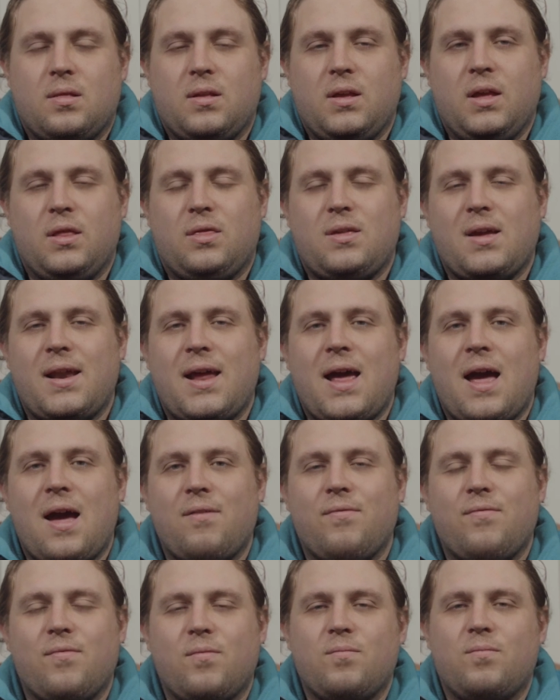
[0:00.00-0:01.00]
It's going to
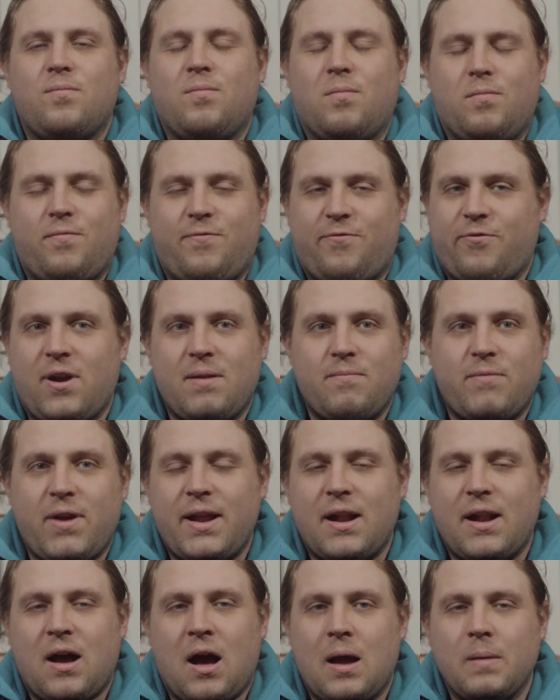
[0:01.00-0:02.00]
have frame
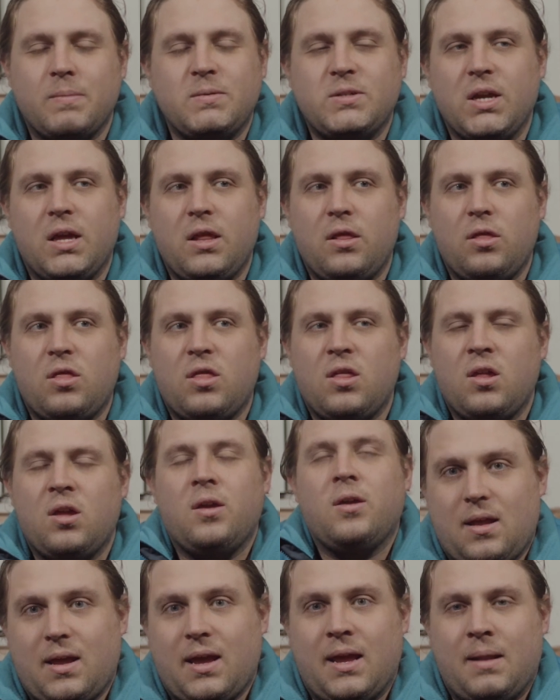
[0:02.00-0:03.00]
rate options.
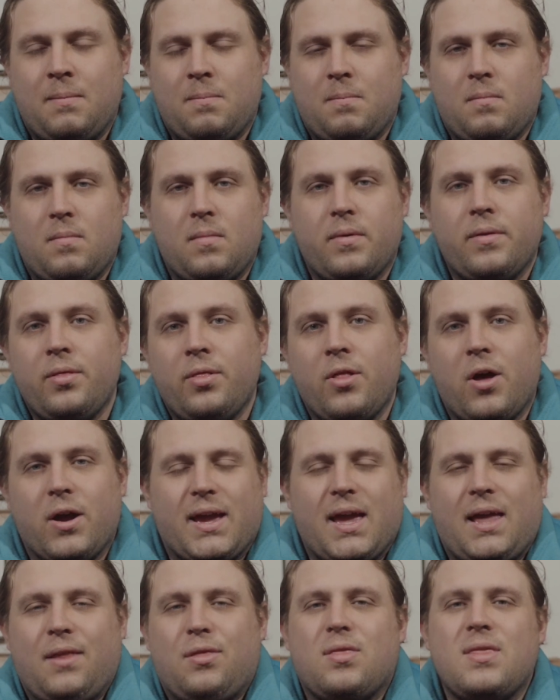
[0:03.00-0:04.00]
And
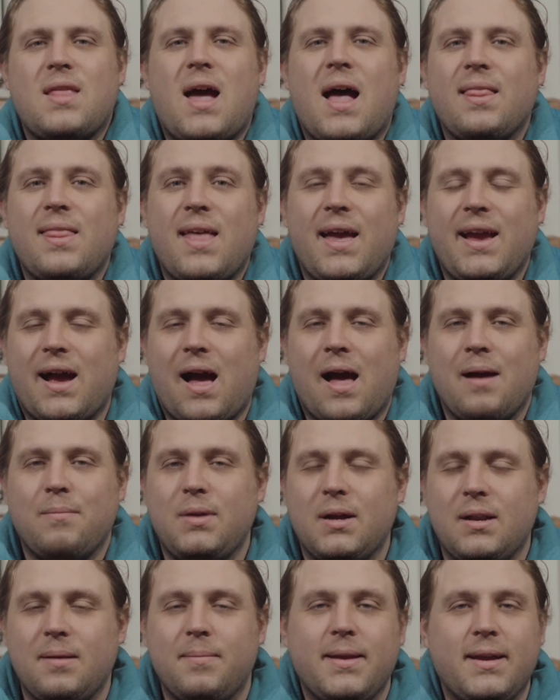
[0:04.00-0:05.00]
look, it's not like I'm
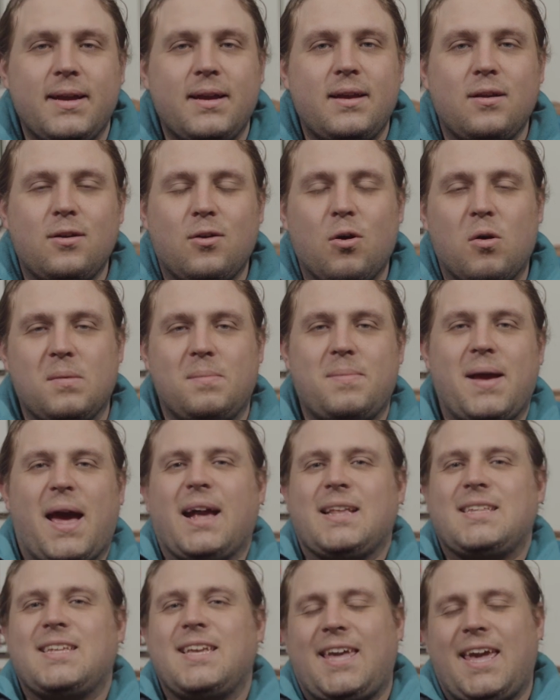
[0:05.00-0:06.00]
going to be going
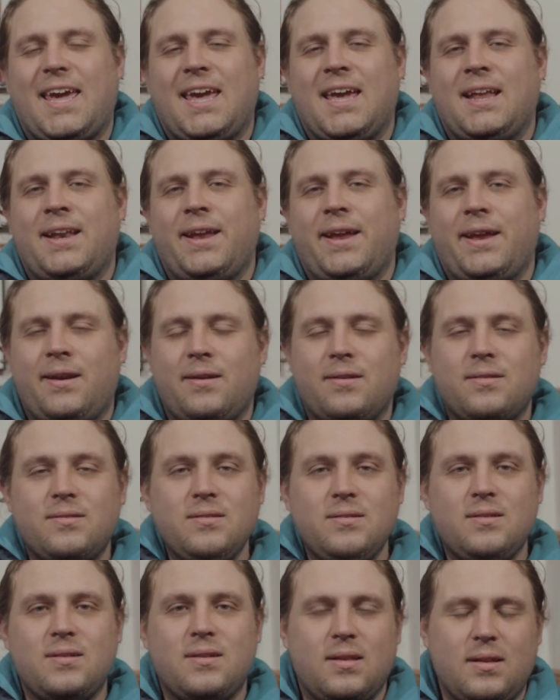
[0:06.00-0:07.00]
back to Canon,
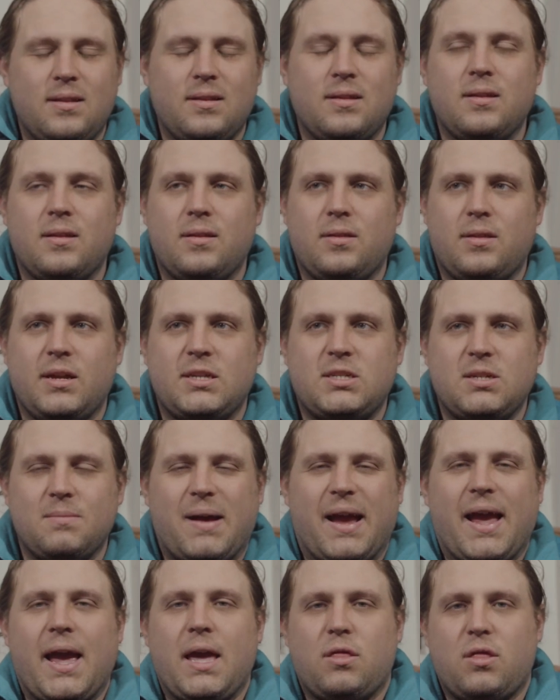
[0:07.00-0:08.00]
ditching
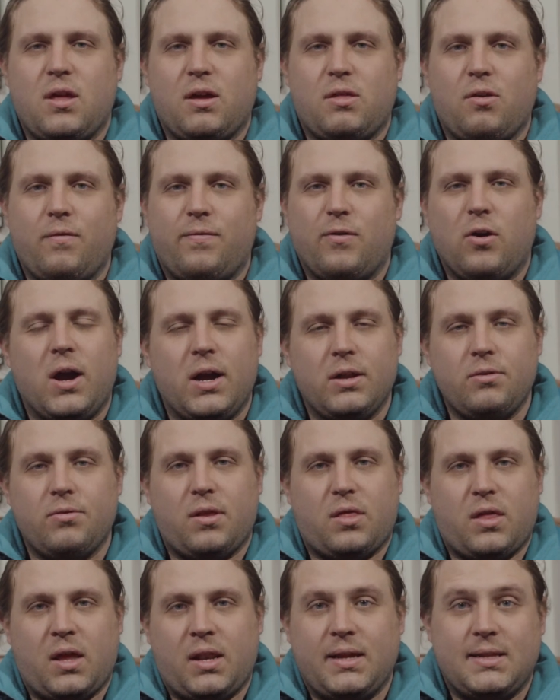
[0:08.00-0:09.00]
my
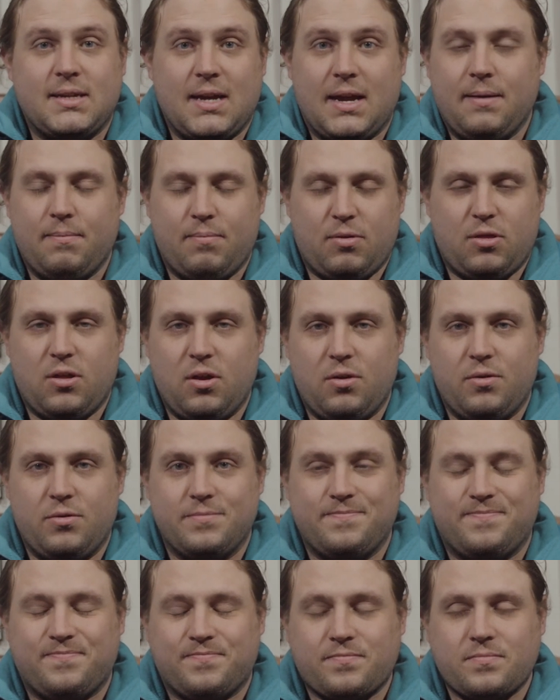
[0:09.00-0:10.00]
A6400s anytime
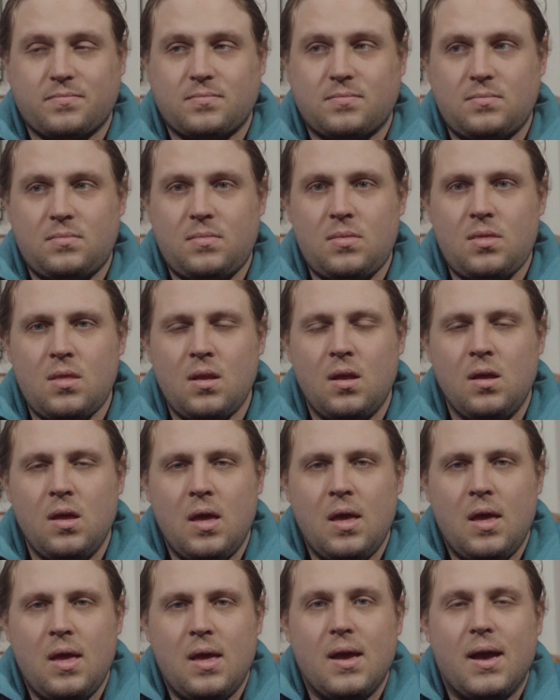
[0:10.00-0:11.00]
soon.
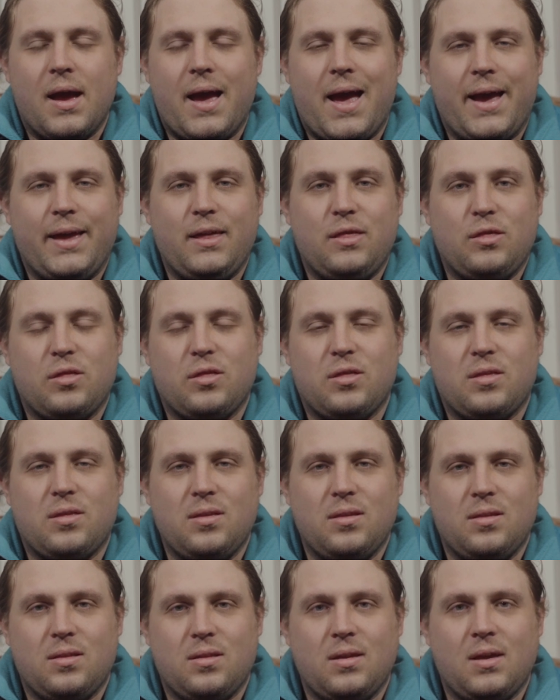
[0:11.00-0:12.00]
I
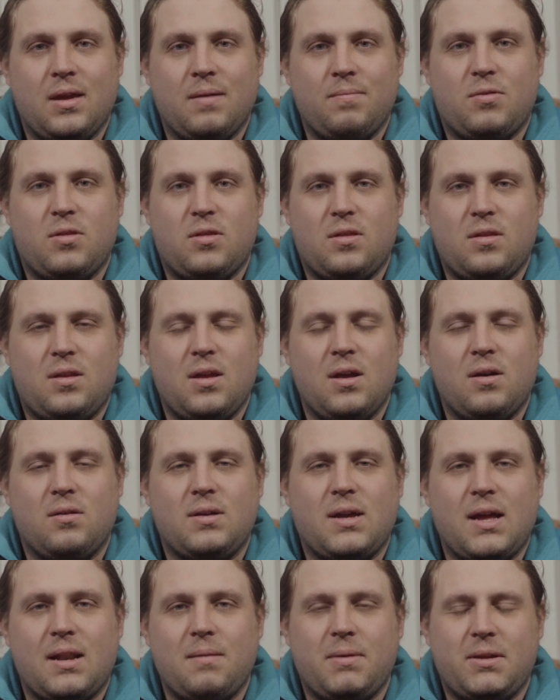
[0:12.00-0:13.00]
am still
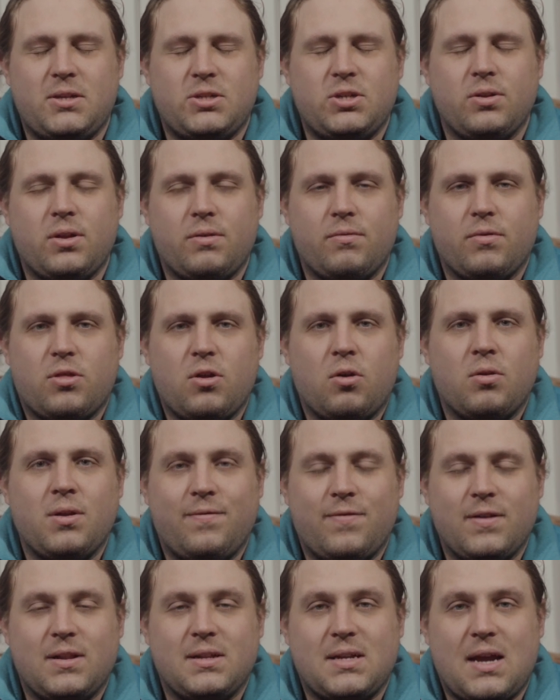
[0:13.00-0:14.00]
going to be shooting with
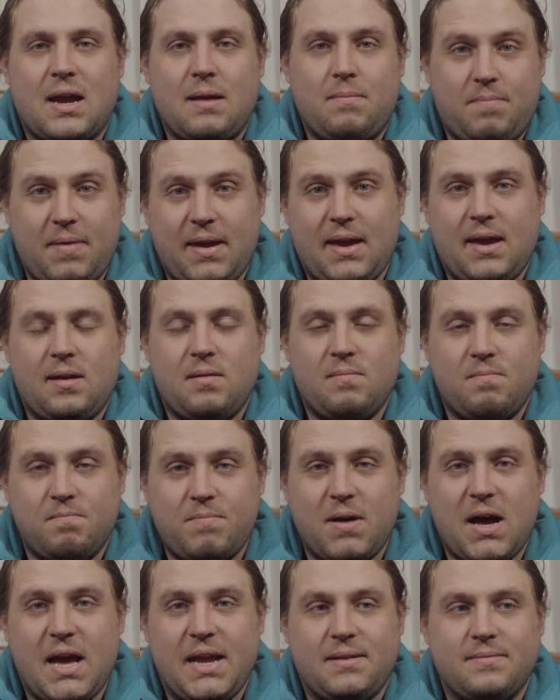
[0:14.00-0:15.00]
Sony for the time being.
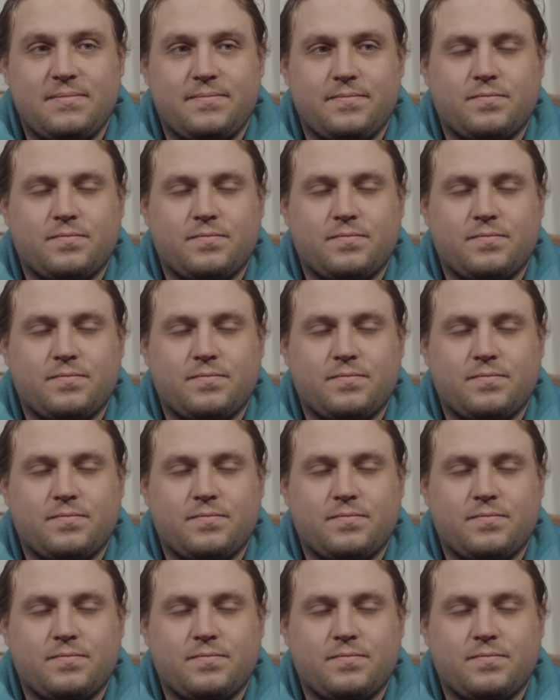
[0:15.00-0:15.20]
But